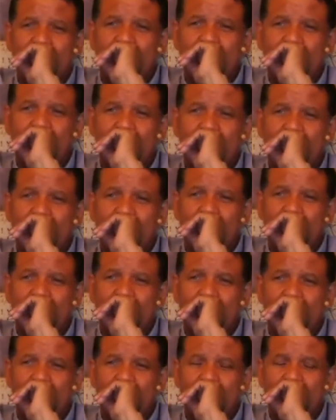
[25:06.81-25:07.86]

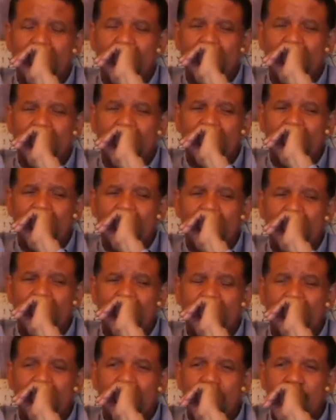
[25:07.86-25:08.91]

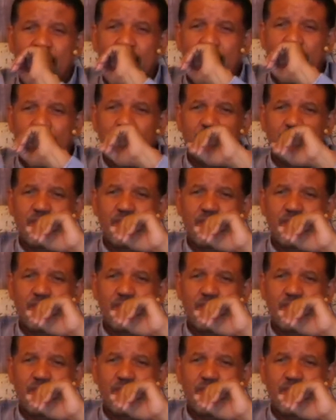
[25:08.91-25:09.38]
Nobody speaks.